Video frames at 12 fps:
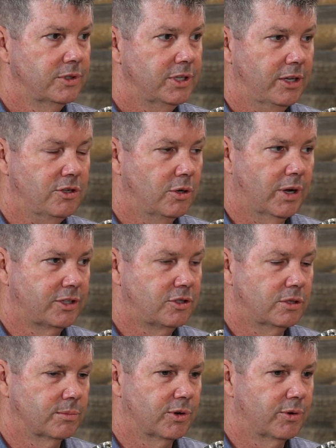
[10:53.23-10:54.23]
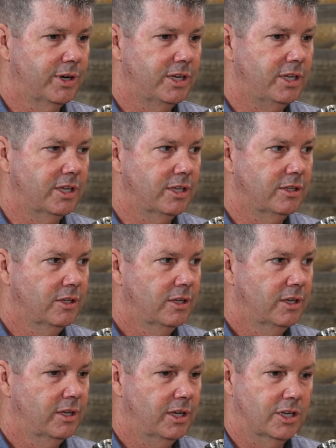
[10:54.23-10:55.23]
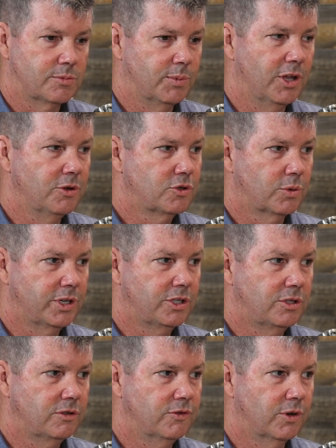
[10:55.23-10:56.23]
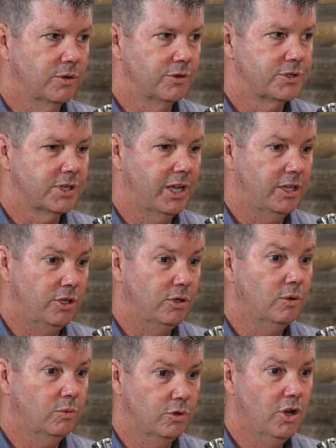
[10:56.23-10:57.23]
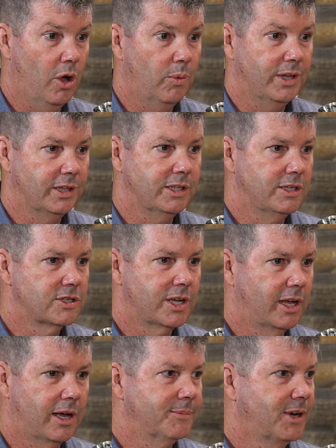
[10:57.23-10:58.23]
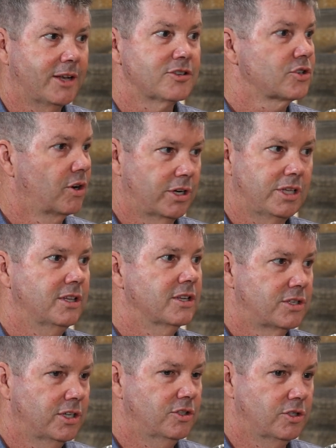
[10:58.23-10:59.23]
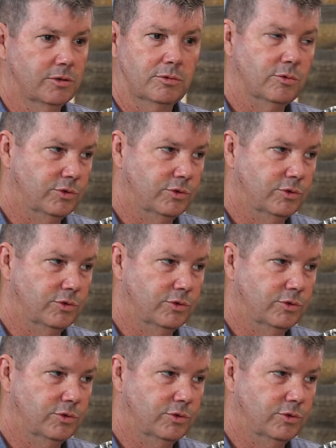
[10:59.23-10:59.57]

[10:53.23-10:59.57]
Yeah, you go out to your Meridian, it's below 22 volts, and you knowingly say, I'm not starting this engine.